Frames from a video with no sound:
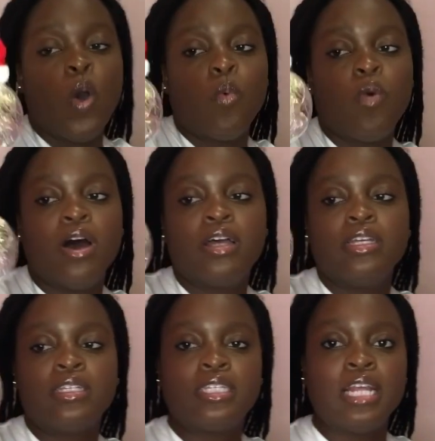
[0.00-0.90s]
was
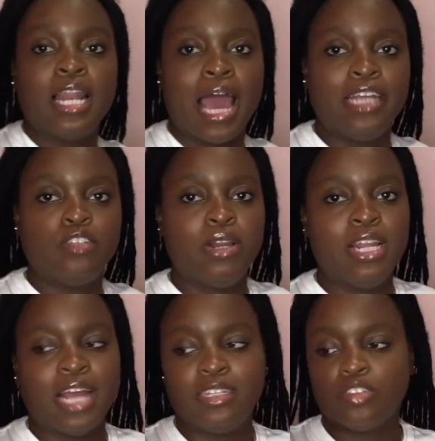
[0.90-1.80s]
the light. Well, the
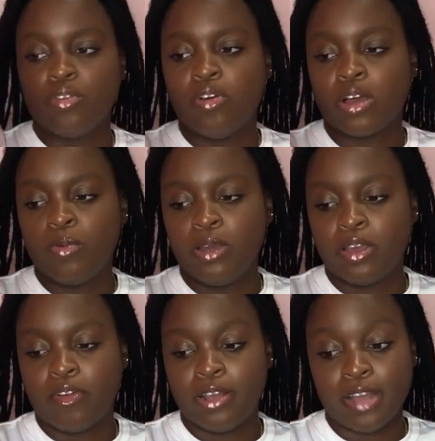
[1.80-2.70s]
light is no longer working,
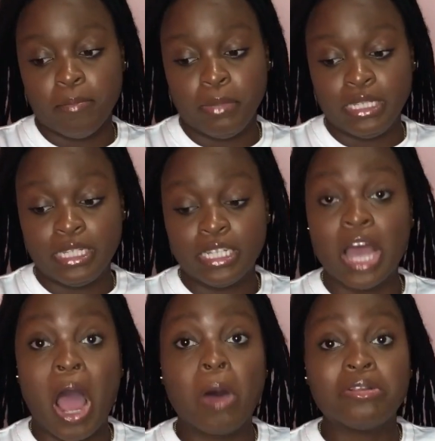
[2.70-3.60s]
right? I turned it
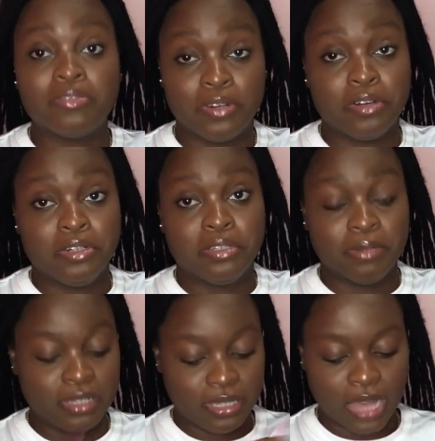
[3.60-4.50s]
out for the Christmas.
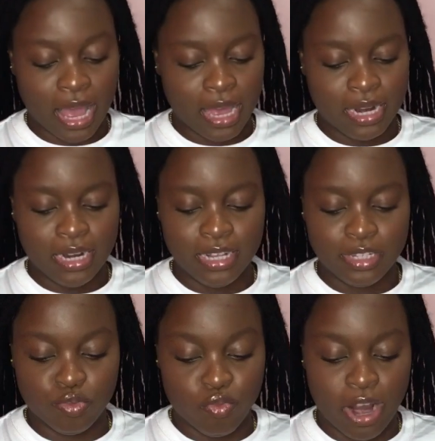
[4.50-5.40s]
I had it lit
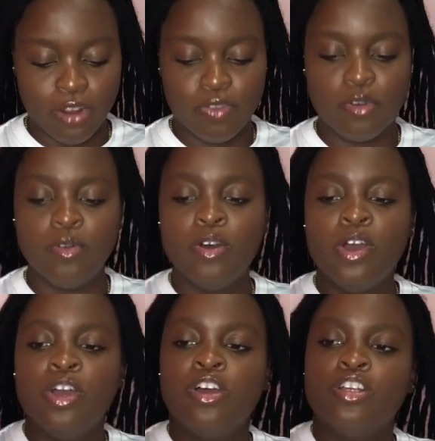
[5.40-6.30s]
right through.
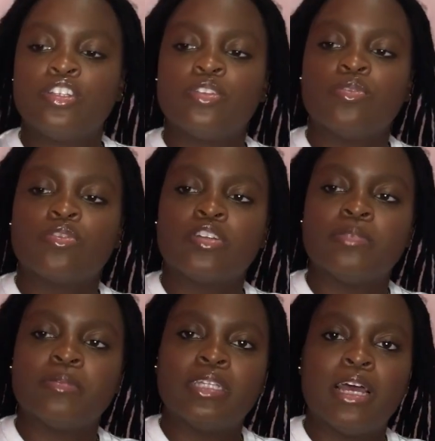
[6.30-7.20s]
So
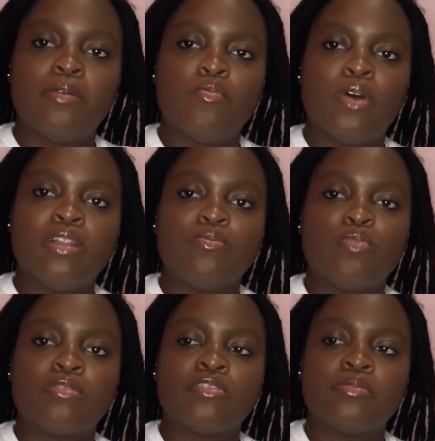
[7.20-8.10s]
Christmas time, well,
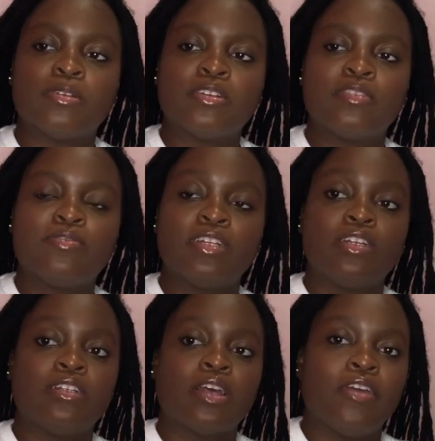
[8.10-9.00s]
when Christmas was
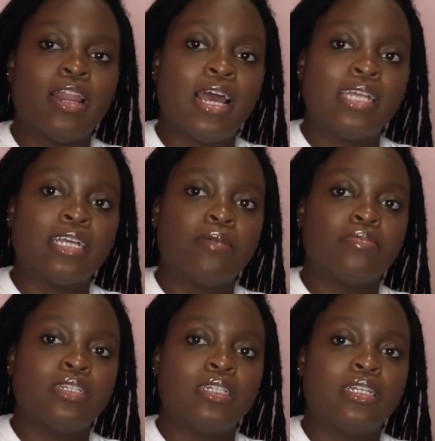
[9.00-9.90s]
finished, I realized I'm
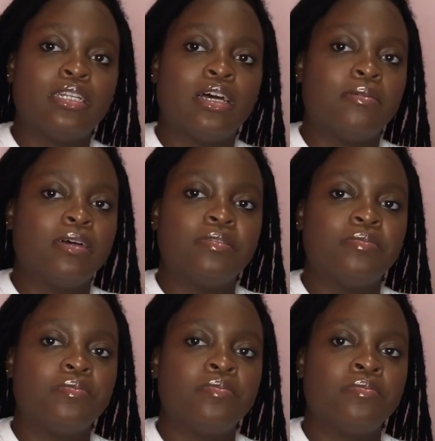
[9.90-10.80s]
turning now and
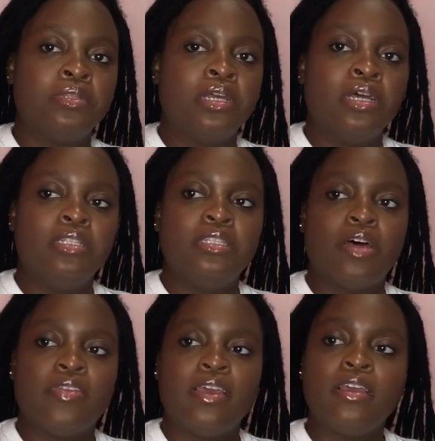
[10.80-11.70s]

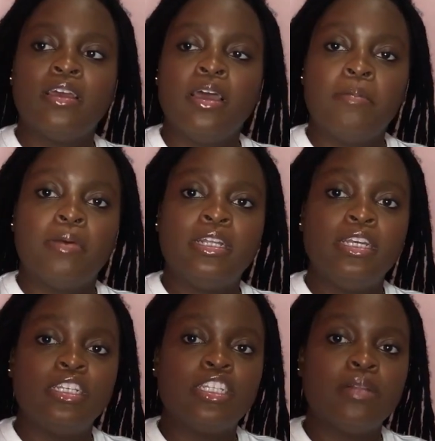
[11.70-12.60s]
nothing. But
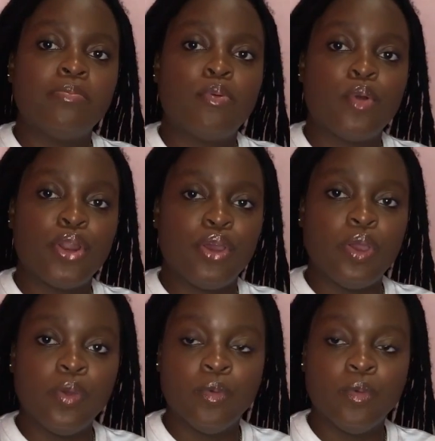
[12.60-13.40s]
he's still pretty.